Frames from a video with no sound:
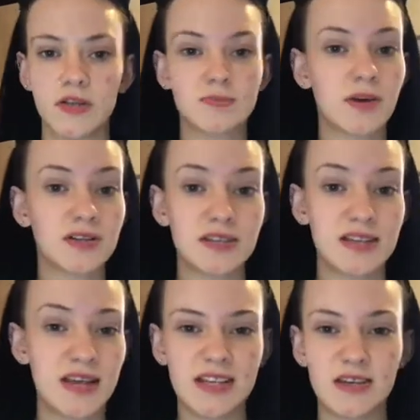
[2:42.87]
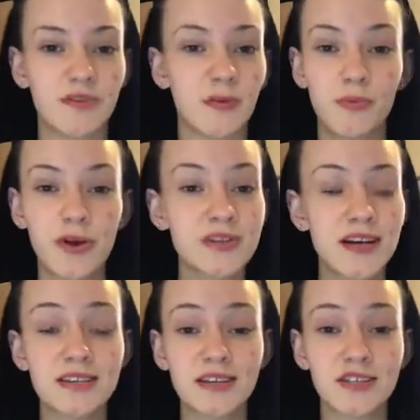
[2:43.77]
just because it's easier for the
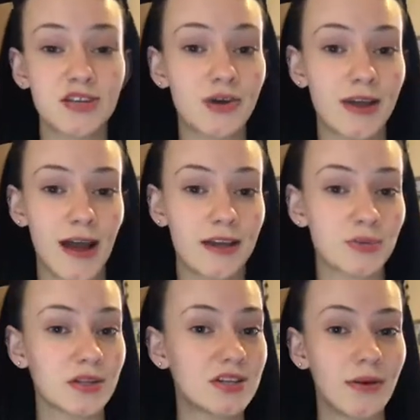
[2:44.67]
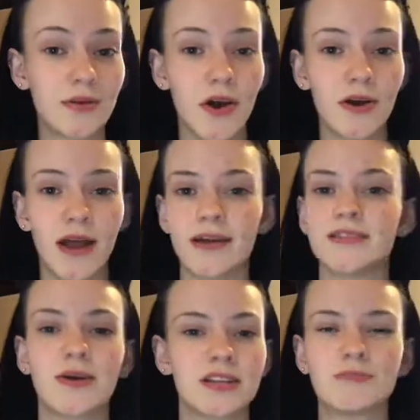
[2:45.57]
process and to show you guys what's going on
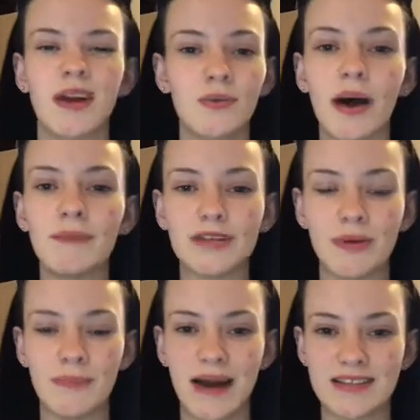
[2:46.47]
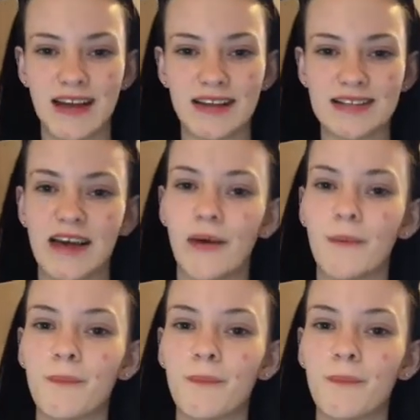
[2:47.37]
and to explain what I'm doing better, so